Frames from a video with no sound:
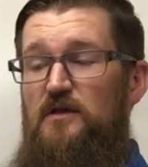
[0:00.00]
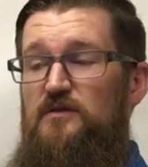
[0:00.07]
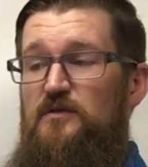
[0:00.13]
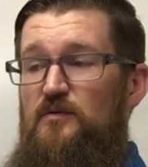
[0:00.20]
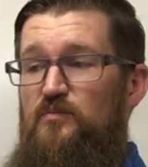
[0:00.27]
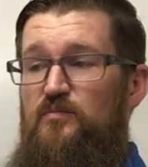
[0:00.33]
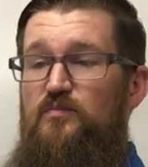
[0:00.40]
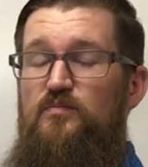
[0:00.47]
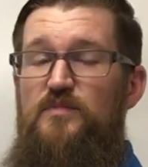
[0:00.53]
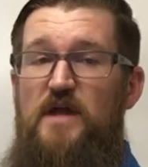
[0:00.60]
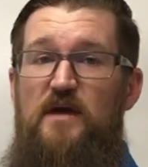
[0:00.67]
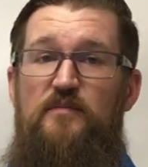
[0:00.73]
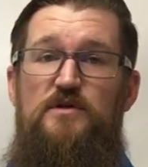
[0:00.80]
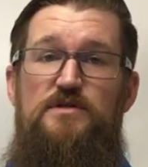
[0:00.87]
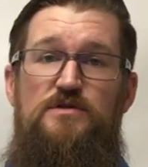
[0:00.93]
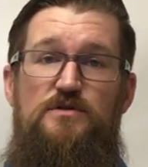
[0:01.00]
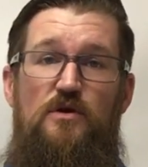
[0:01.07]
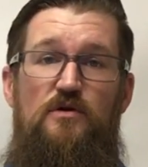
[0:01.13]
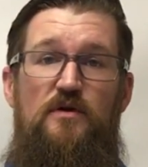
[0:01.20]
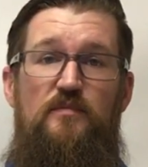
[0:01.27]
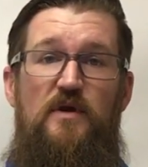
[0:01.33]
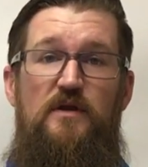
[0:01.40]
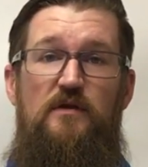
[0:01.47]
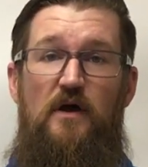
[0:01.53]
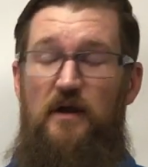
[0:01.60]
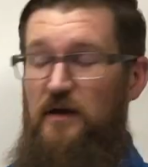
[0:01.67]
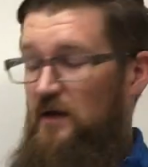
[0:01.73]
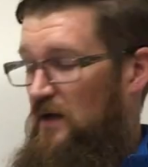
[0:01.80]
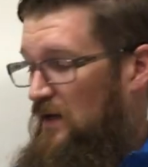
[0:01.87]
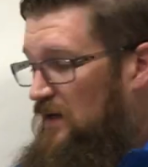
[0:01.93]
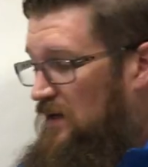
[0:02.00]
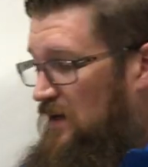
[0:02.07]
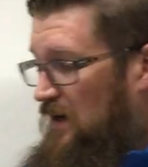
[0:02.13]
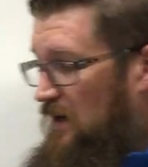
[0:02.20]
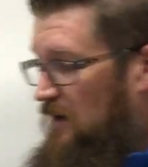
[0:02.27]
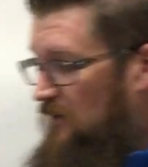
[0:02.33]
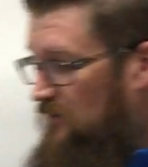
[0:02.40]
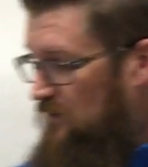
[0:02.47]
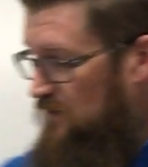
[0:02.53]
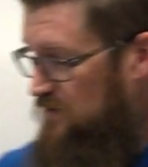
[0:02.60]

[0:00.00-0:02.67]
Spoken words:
the damage has already been done.